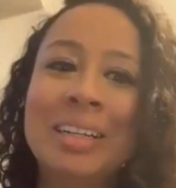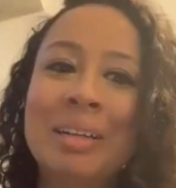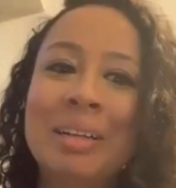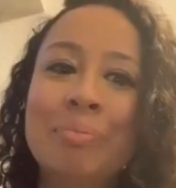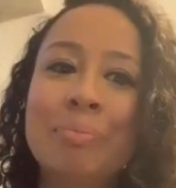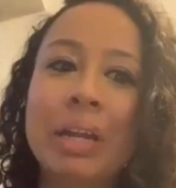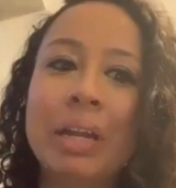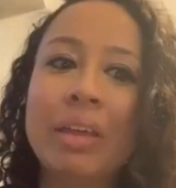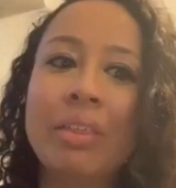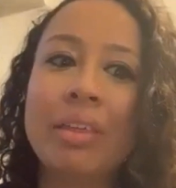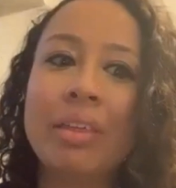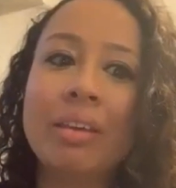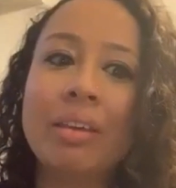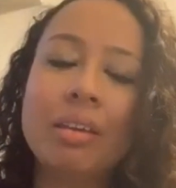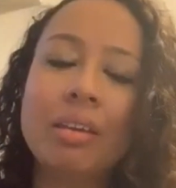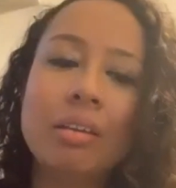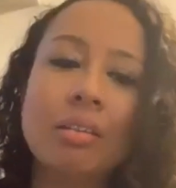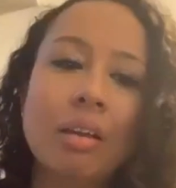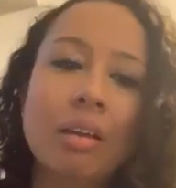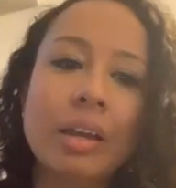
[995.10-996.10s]
But I think,
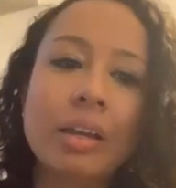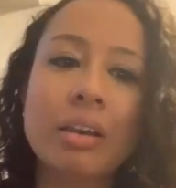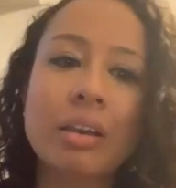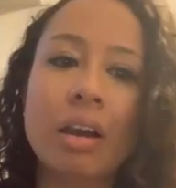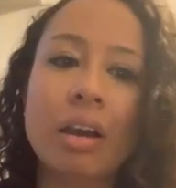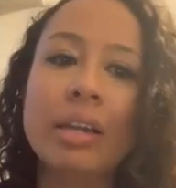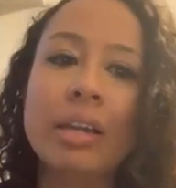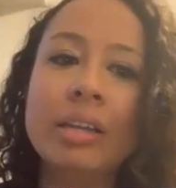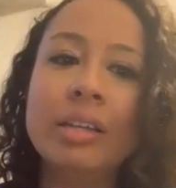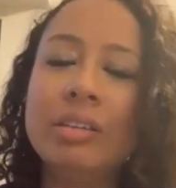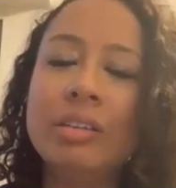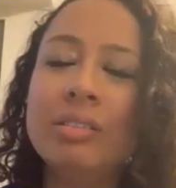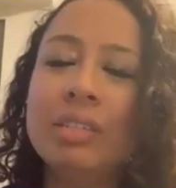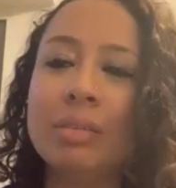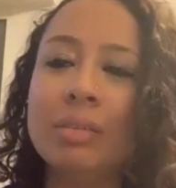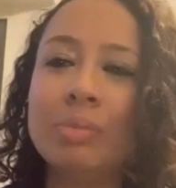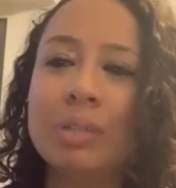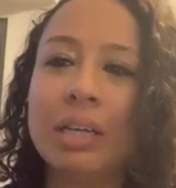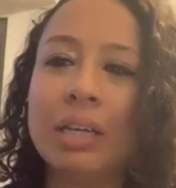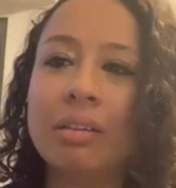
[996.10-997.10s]
I knew
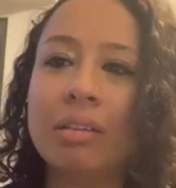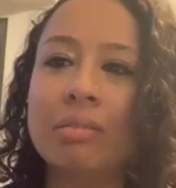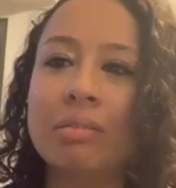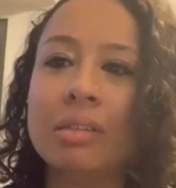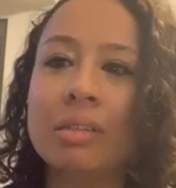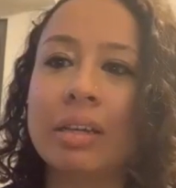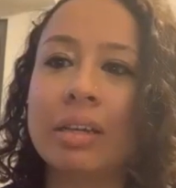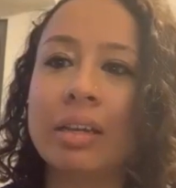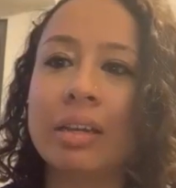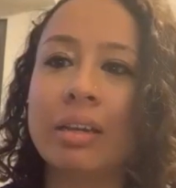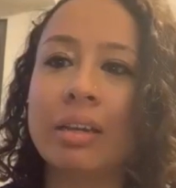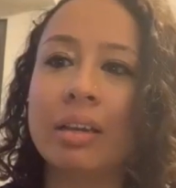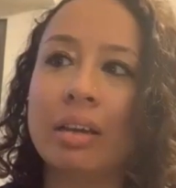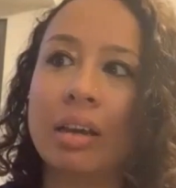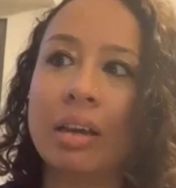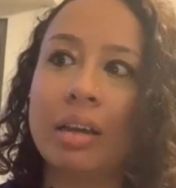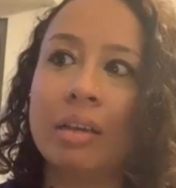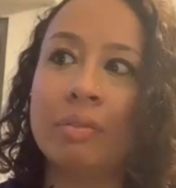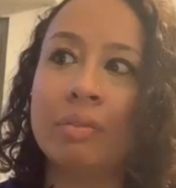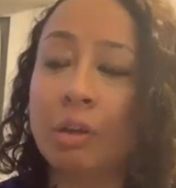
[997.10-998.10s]
deep down, I was like,
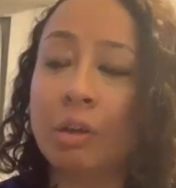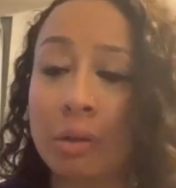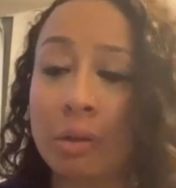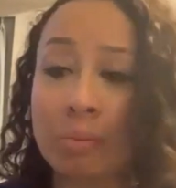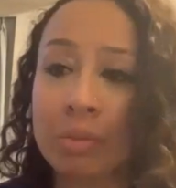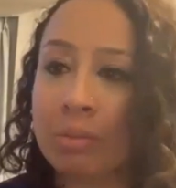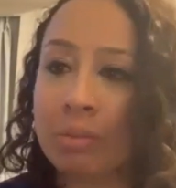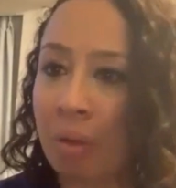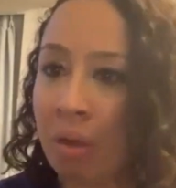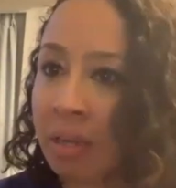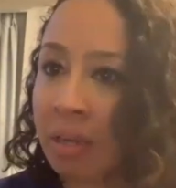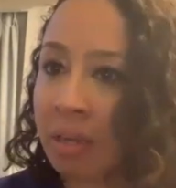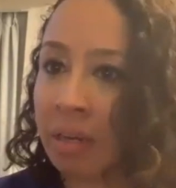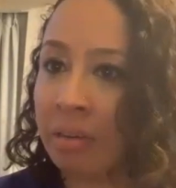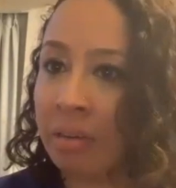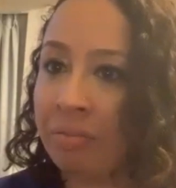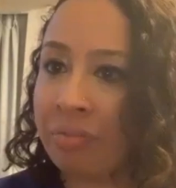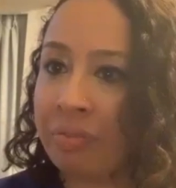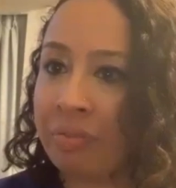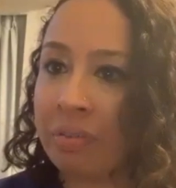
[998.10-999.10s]
I know I'm smart
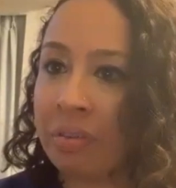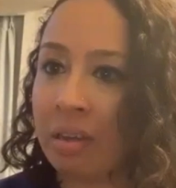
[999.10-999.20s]
enough.